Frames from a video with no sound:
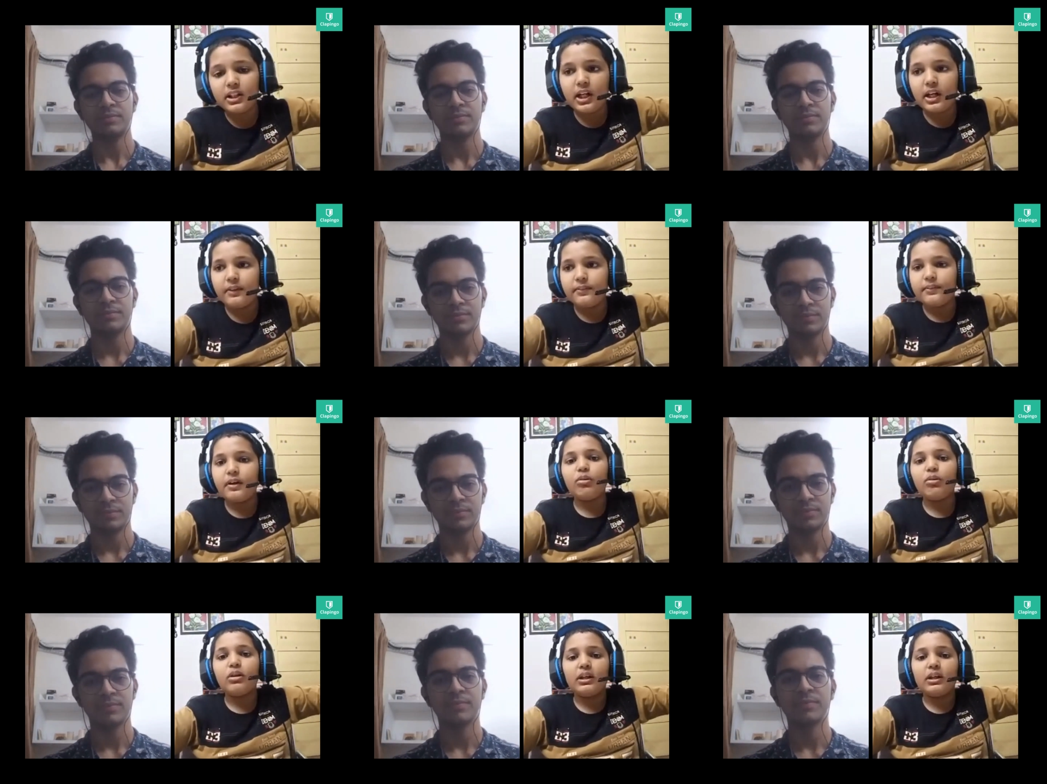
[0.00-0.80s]
Speaker 1: I
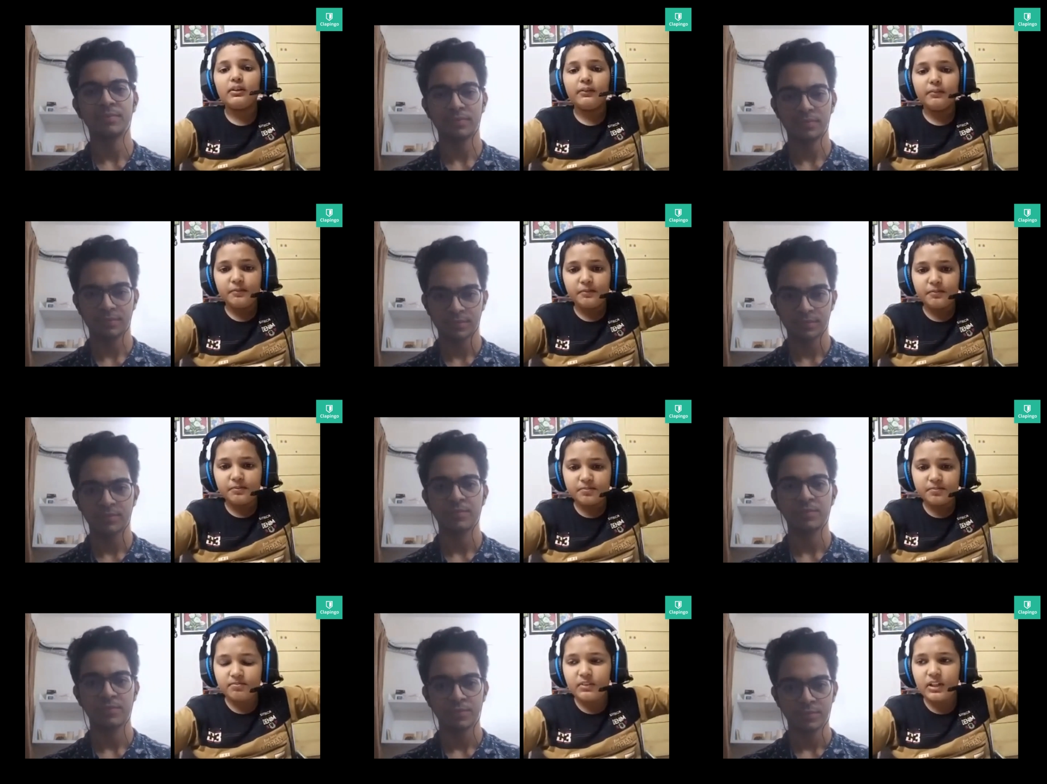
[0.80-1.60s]
found like
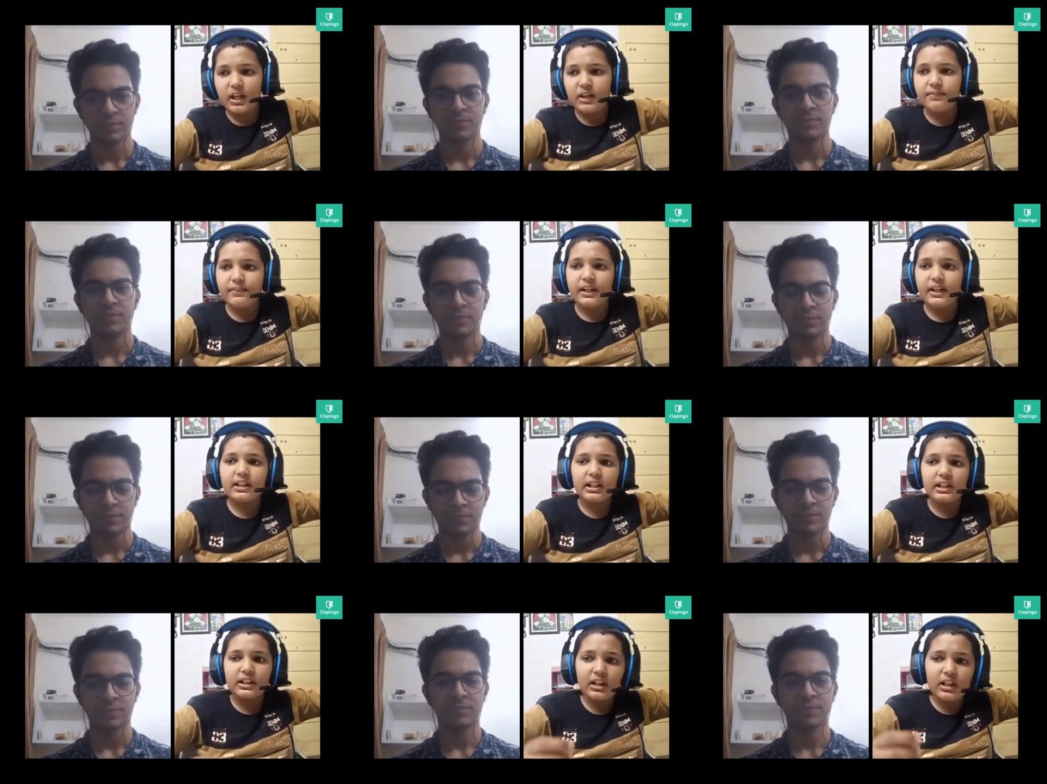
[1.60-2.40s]
I find
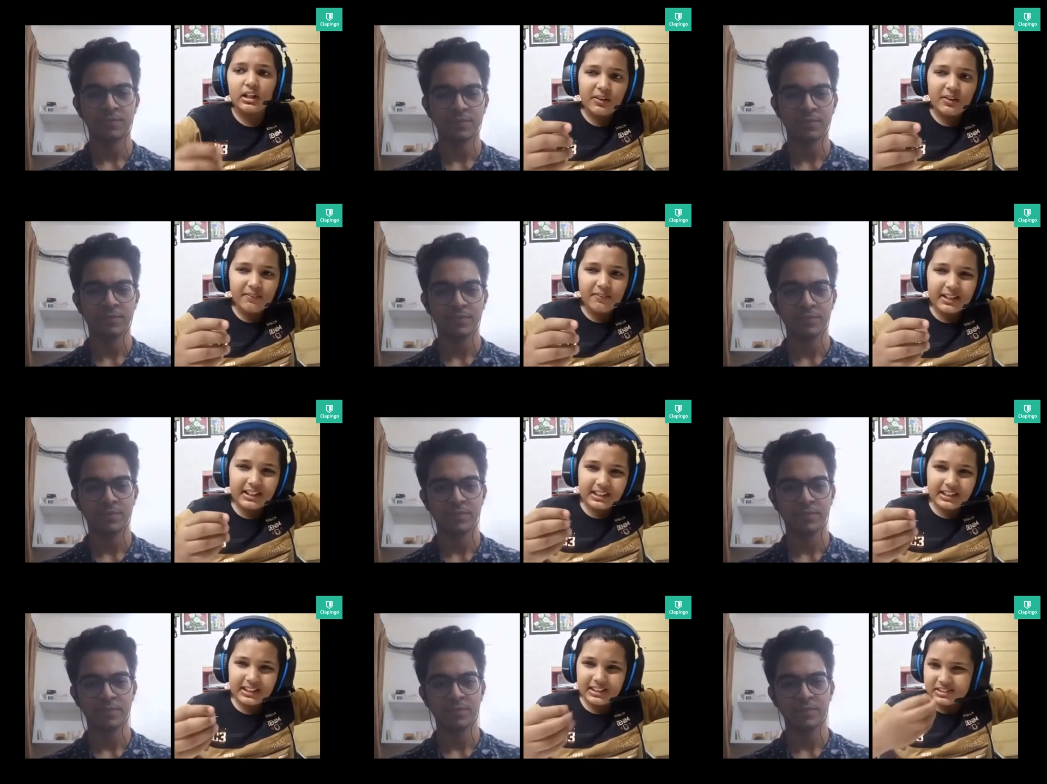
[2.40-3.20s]
like
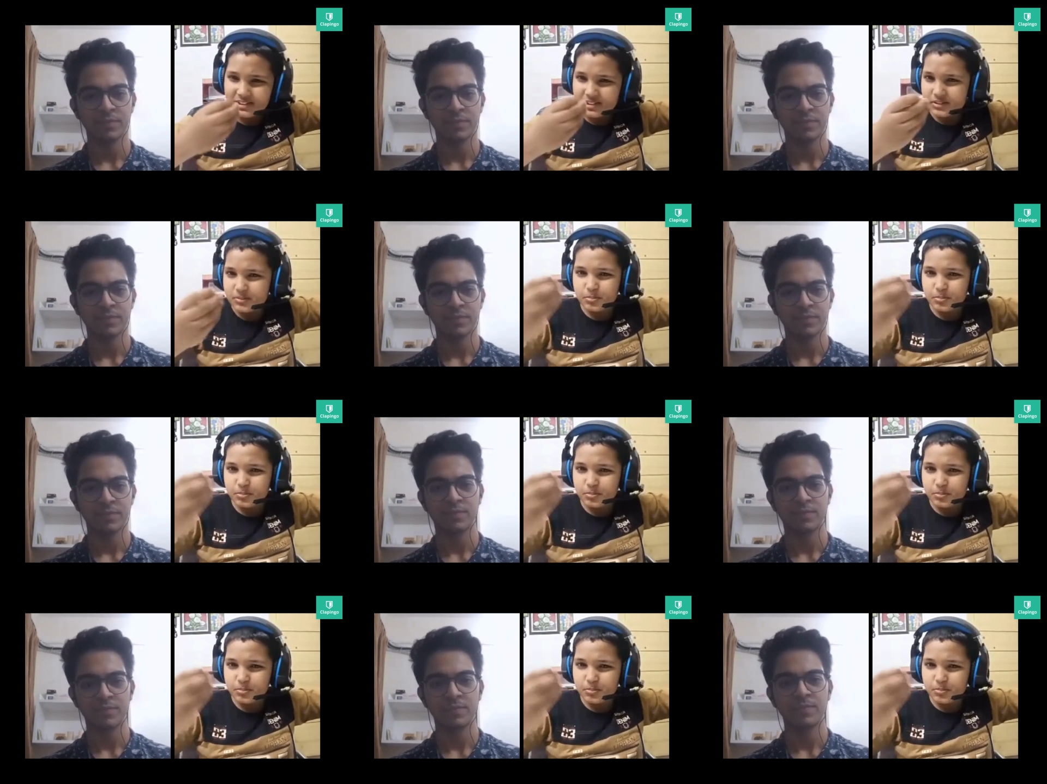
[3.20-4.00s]
very
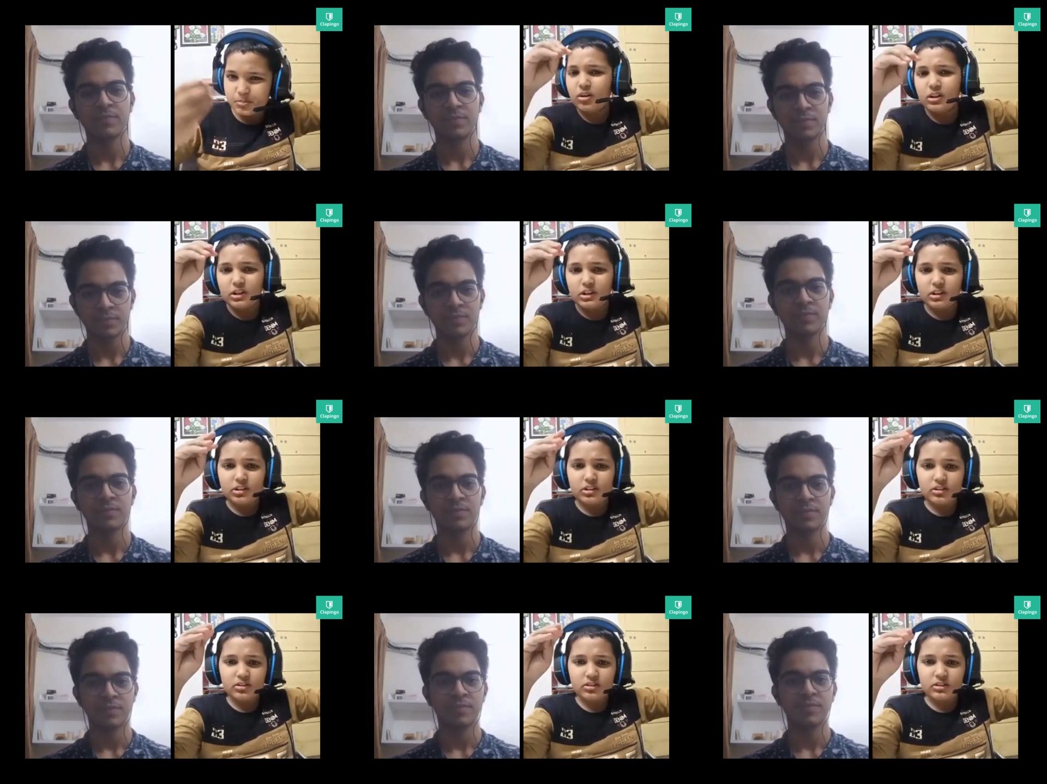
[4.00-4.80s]
small
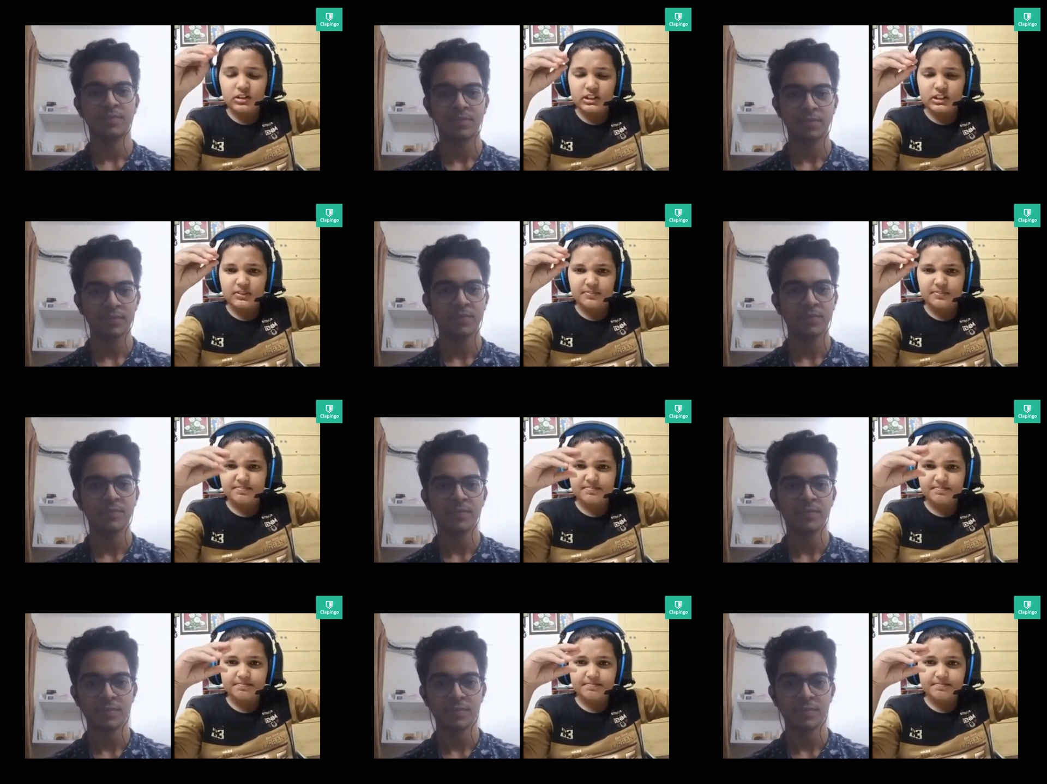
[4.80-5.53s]
um,